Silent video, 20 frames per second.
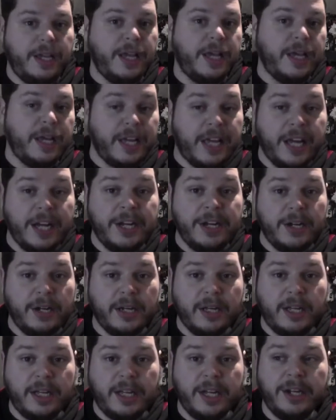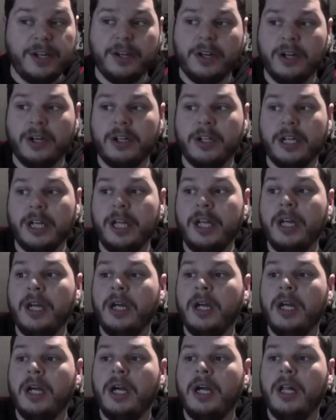Get it early.
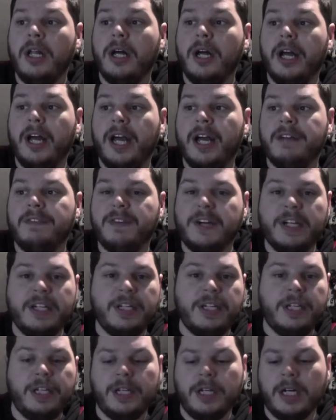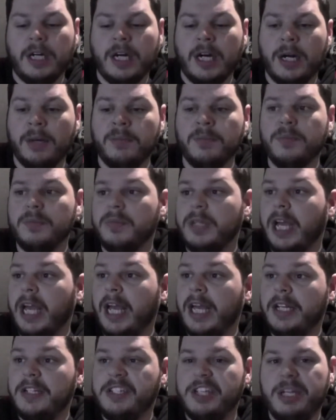And finally,
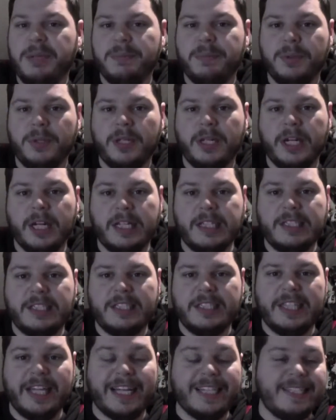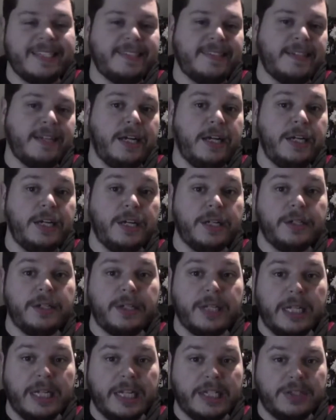18 plus. That's another
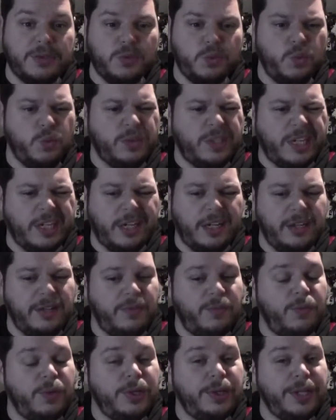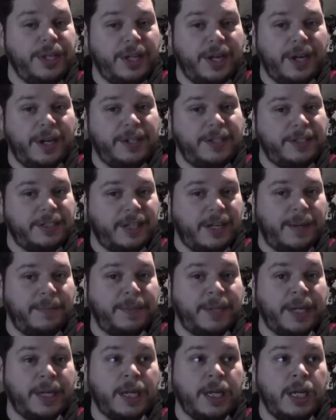thing that's a really hard
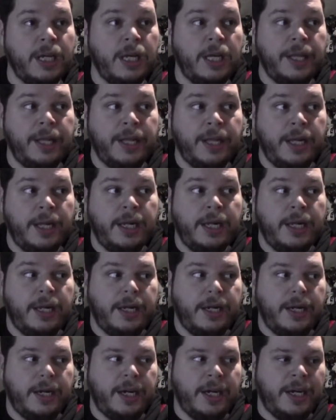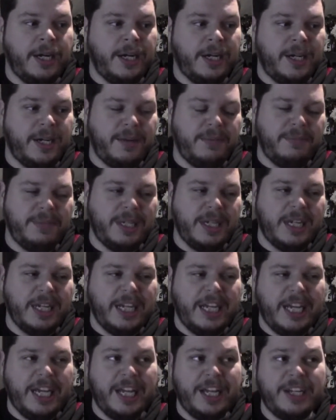topic.
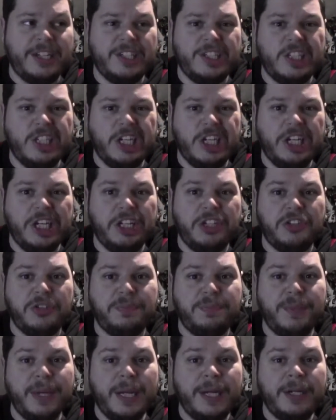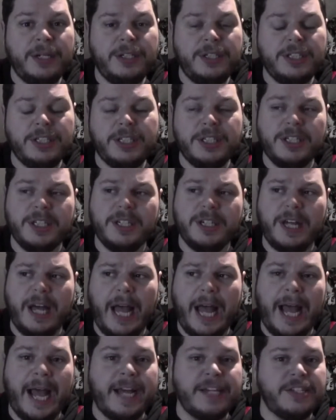And it's better
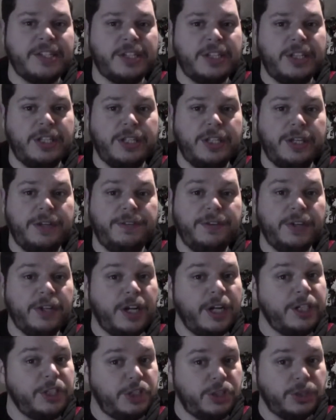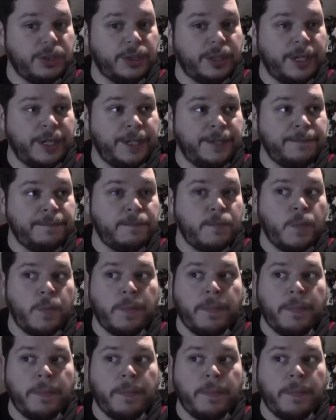to ask, if you're not sure,